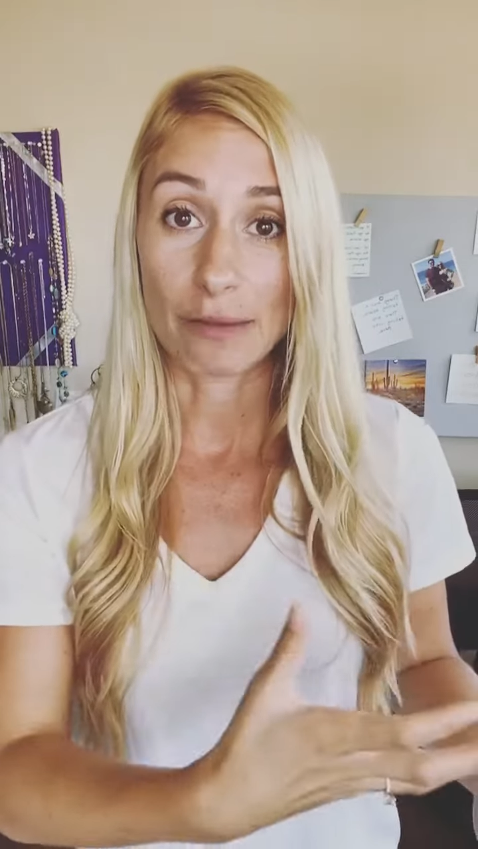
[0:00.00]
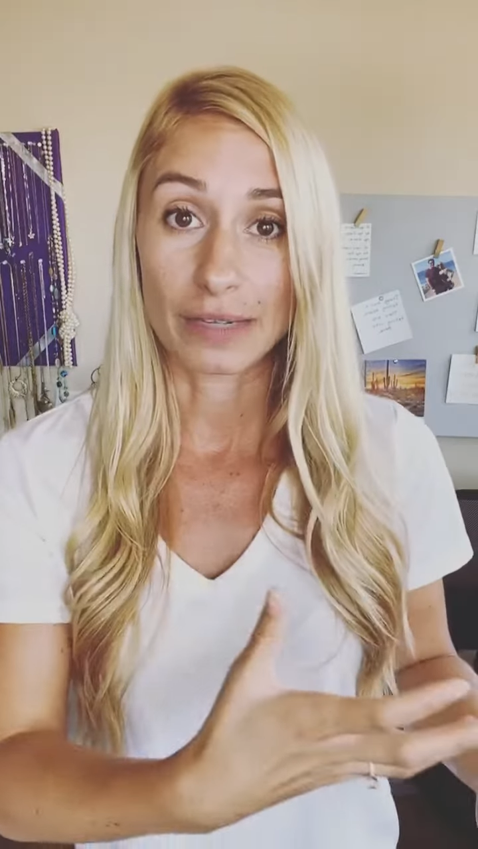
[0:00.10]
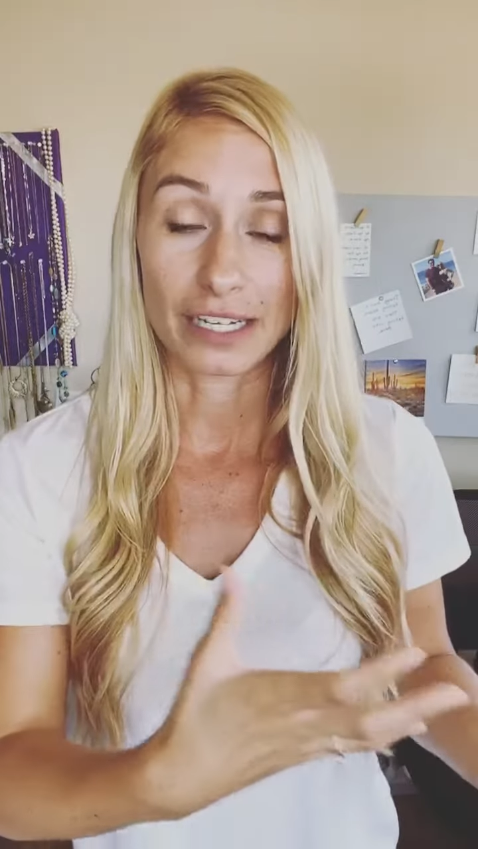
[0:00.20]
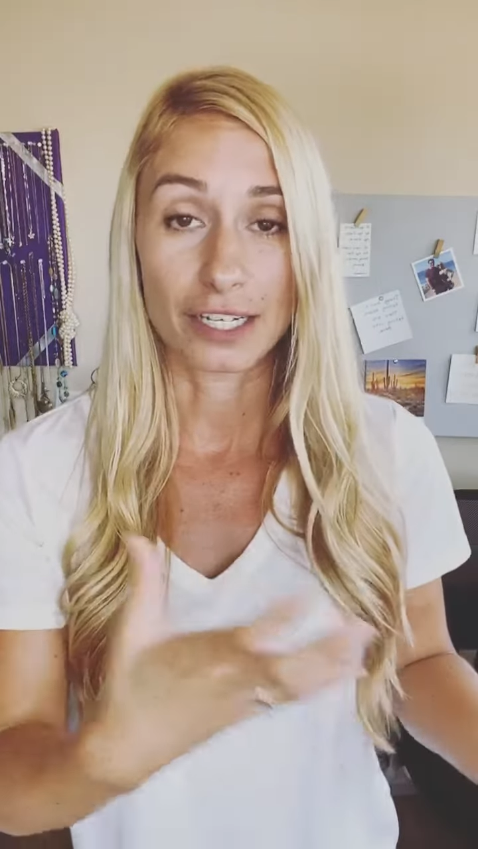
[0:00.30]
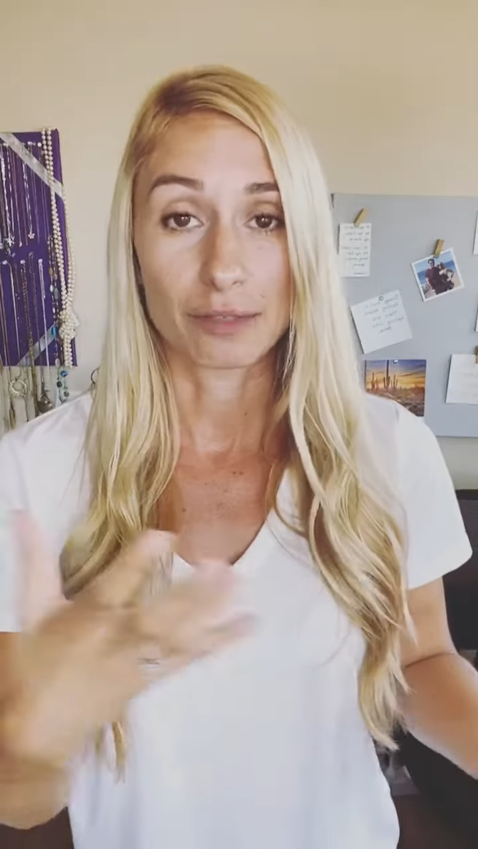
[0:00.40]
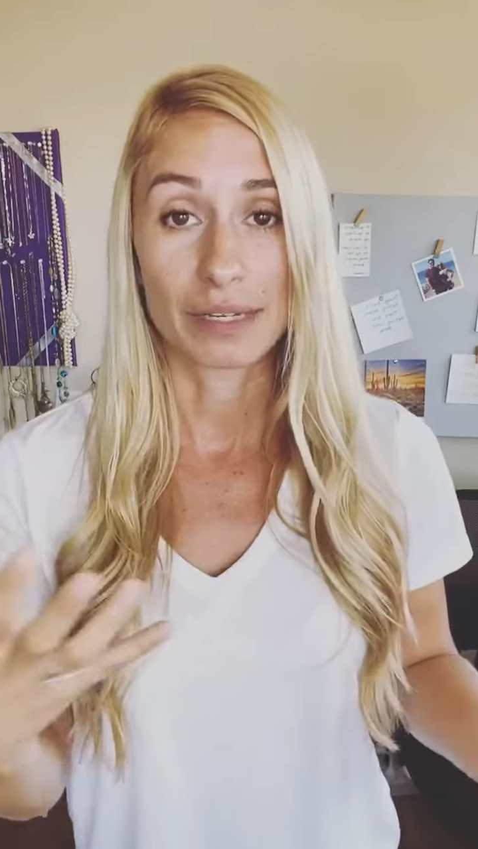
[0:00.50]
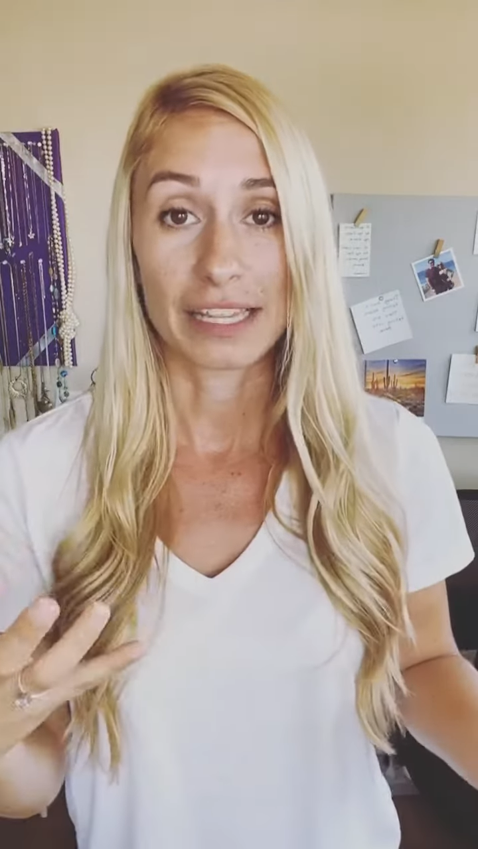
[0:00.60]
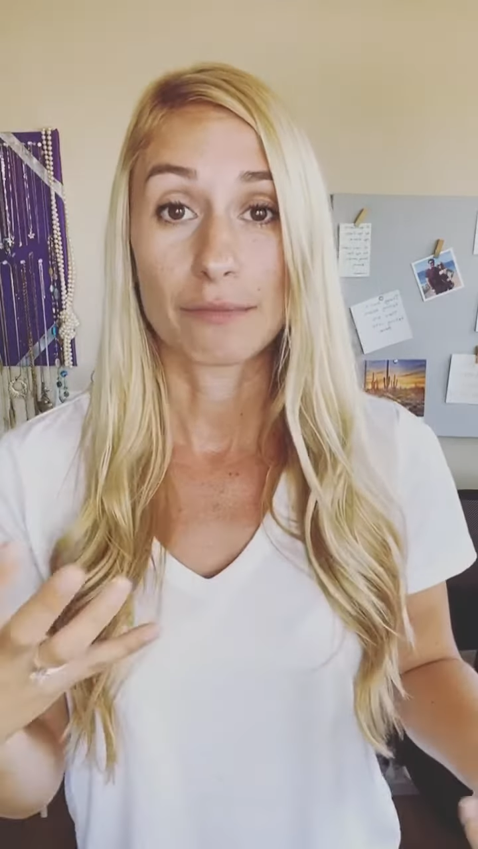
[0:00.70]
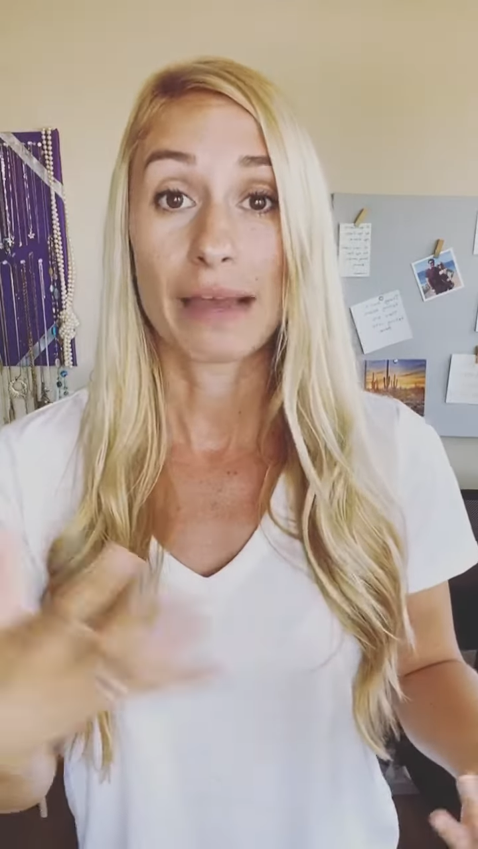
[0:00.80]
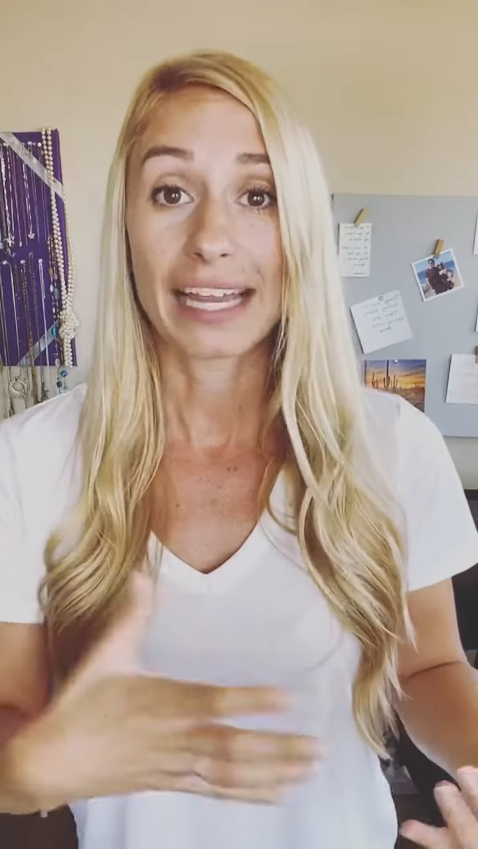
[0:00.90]
It could be the
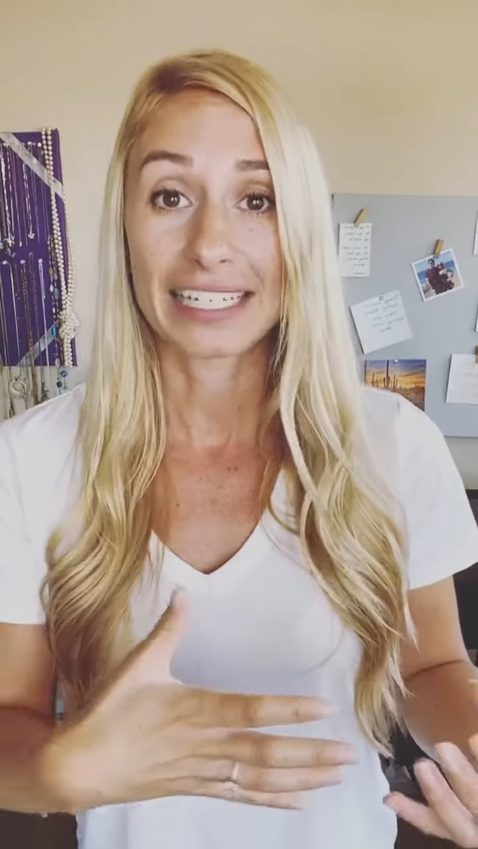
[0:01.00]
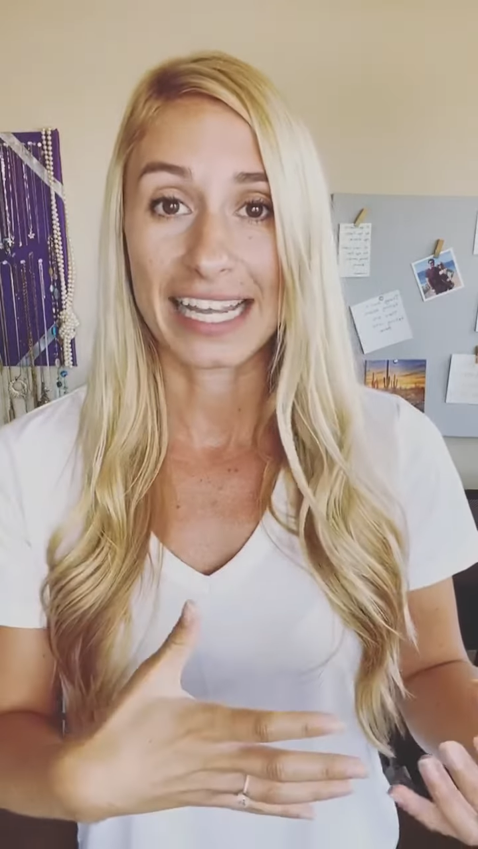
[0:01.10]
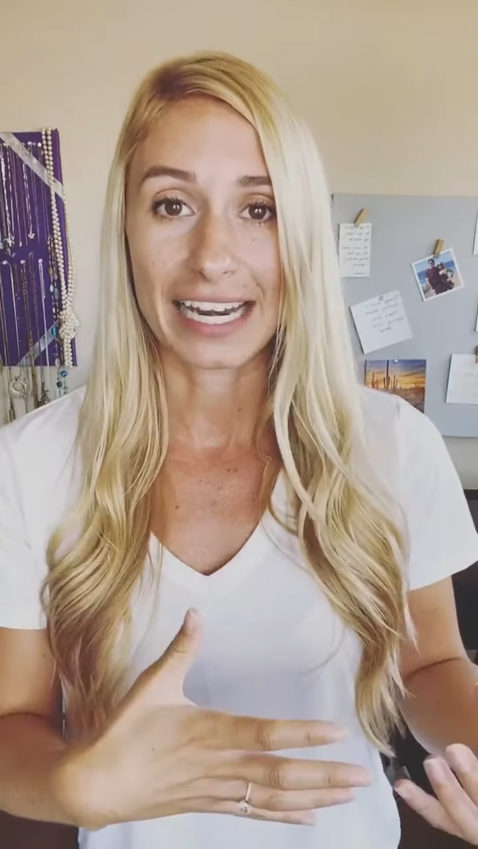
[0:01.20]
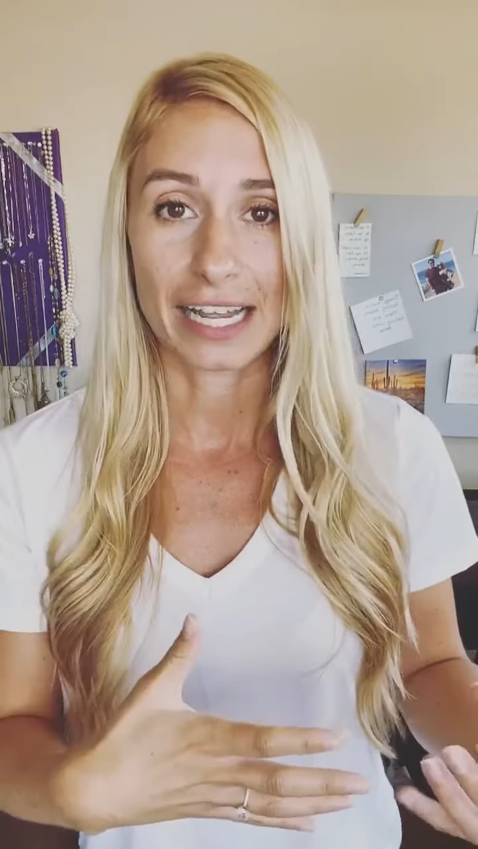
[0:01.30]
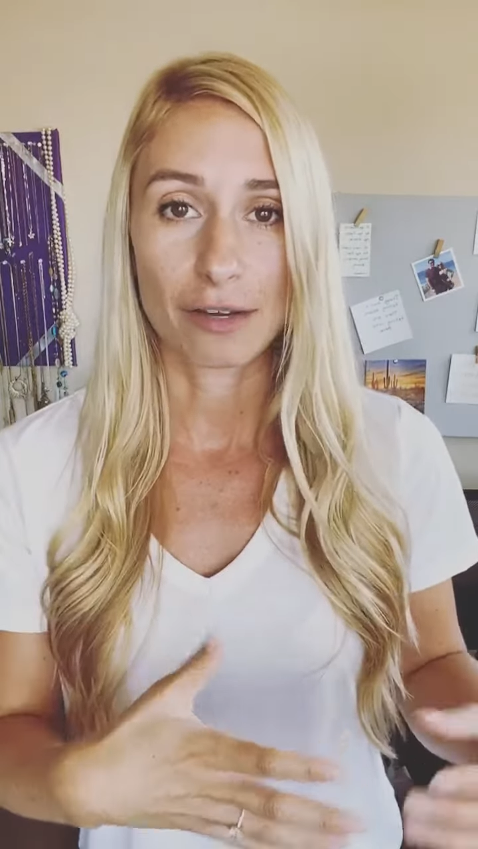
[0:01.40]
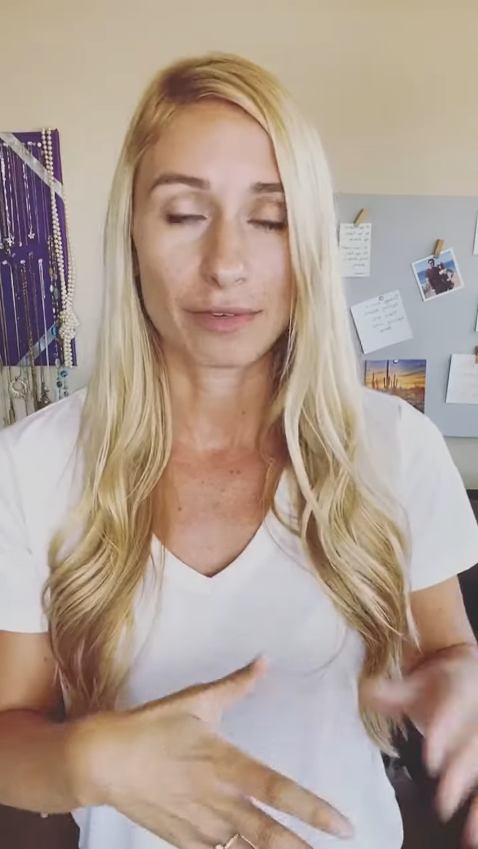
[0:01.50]
metadata,